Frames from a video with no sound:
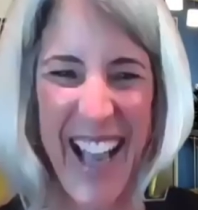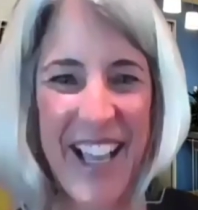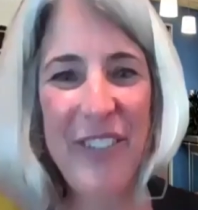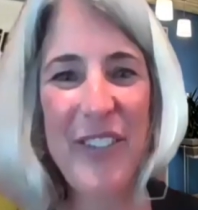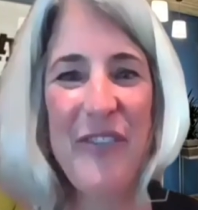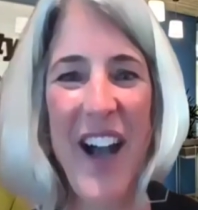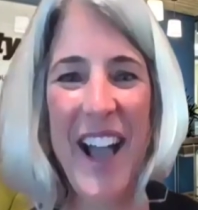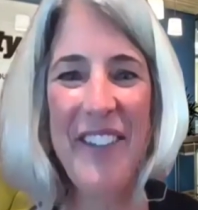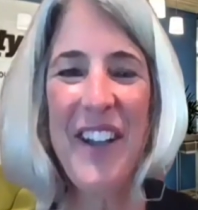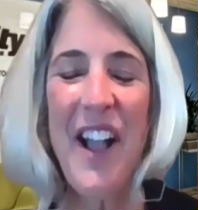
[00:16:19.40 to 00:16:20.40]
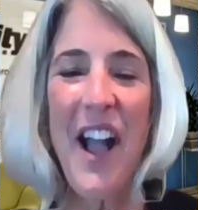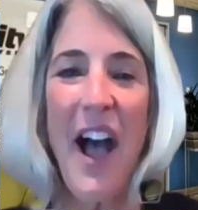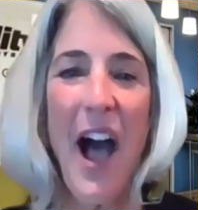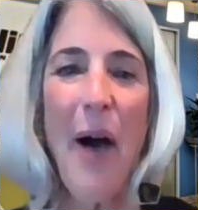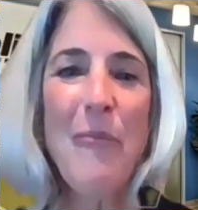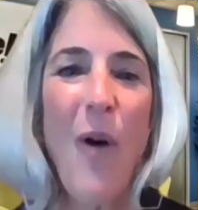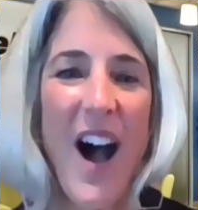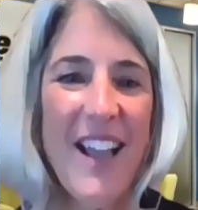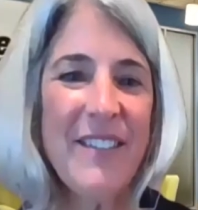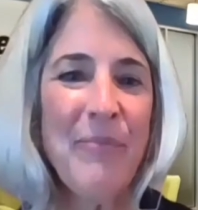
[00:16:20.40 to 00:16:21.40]
can give you 5.
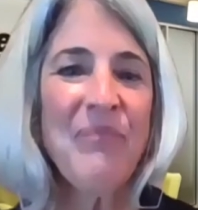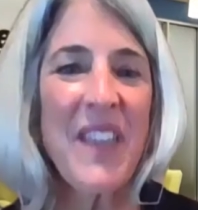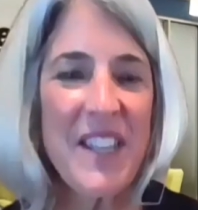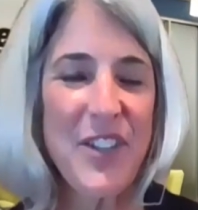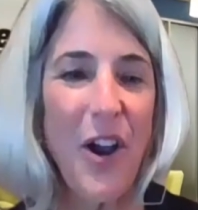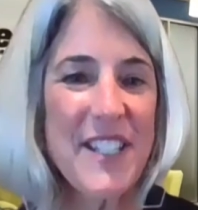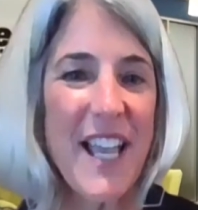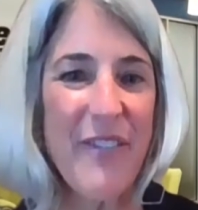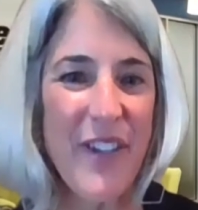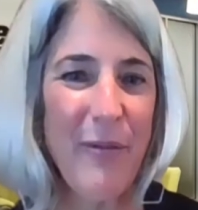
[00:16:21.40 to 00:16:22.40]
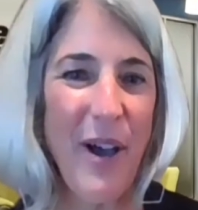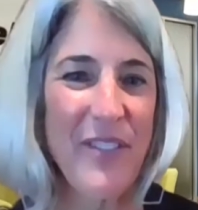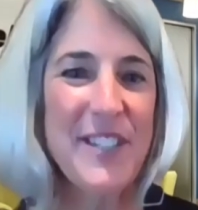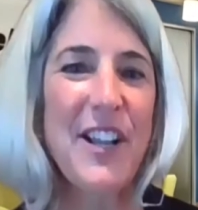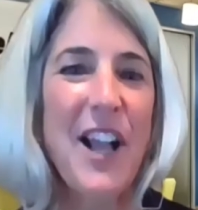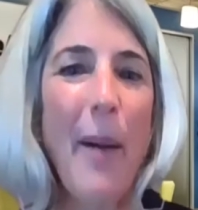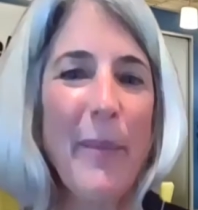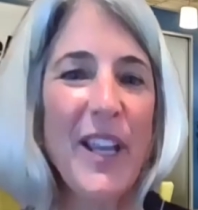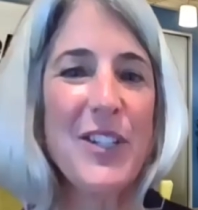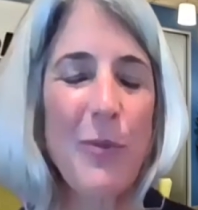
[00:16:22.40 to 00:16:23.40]
One, start saving. Well, this is a
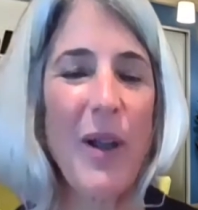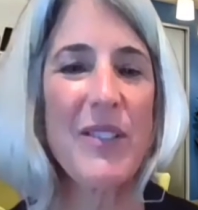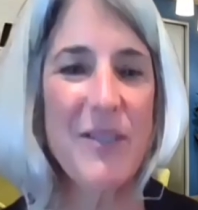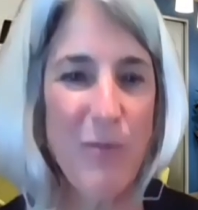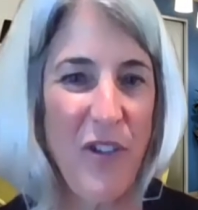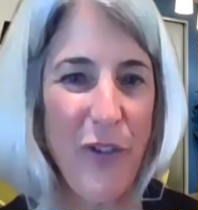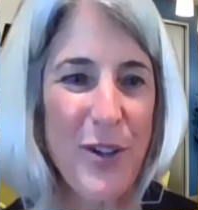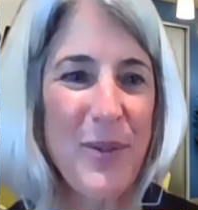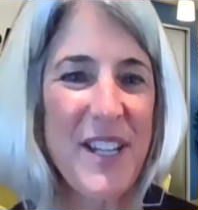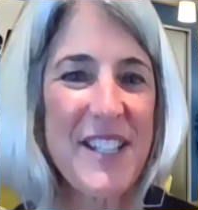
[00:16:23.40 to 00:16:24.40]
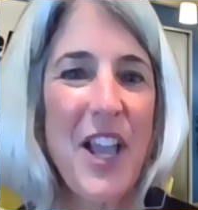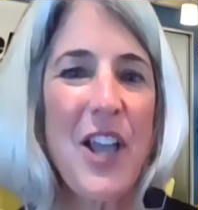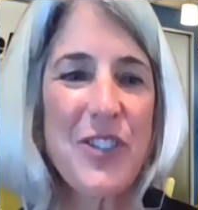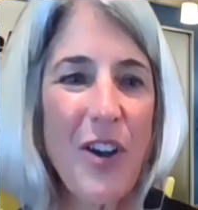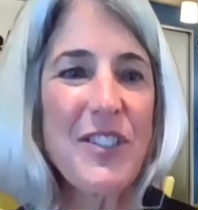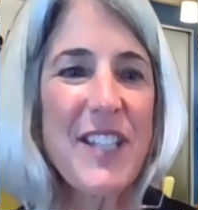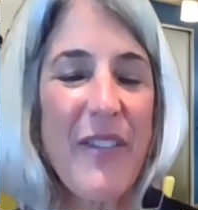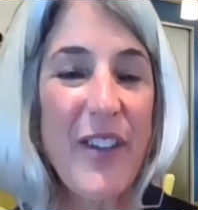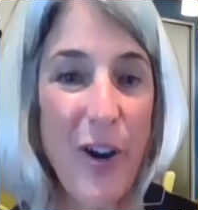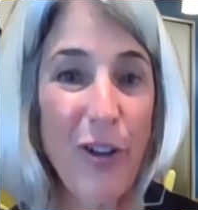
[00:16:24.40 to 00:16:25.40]
combination one. The first one is start
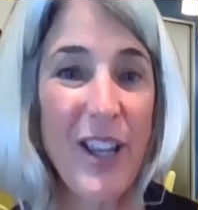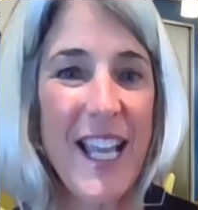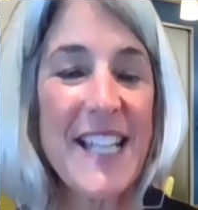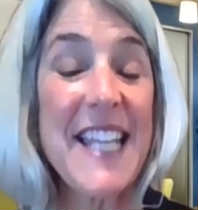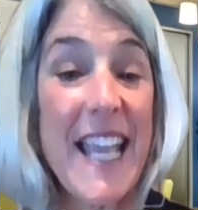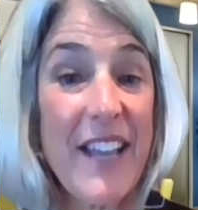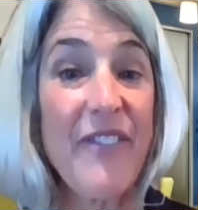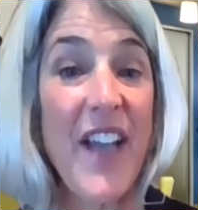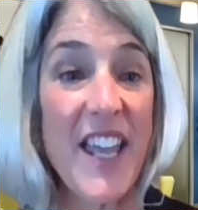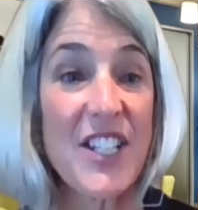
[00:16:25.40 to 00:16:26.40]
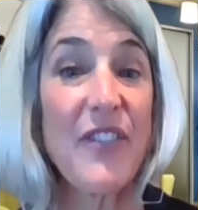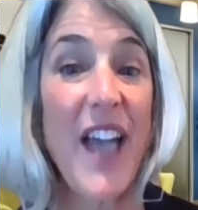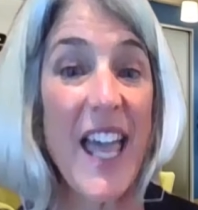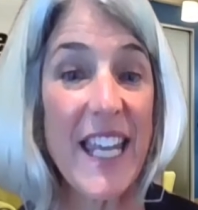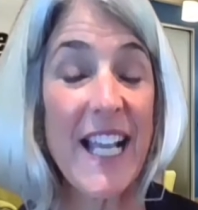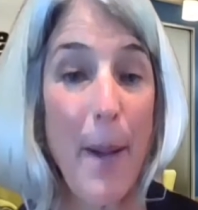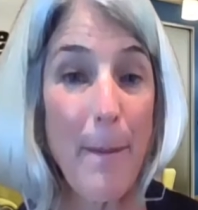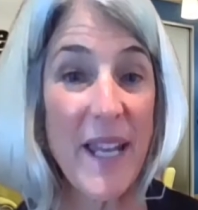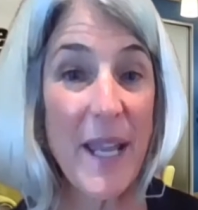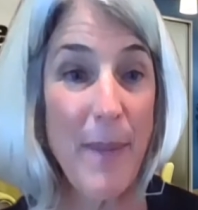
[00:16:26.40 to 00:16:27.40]
saving early and take advantage of any
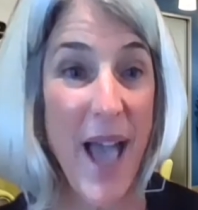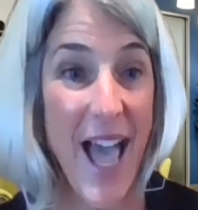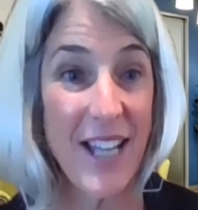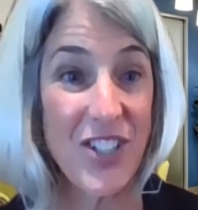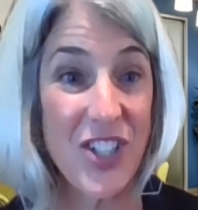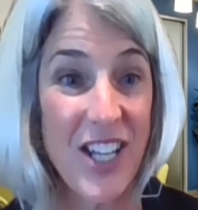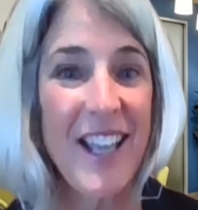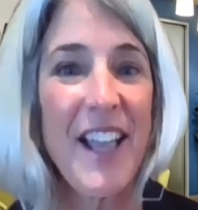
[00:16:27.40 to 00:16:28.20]
company match.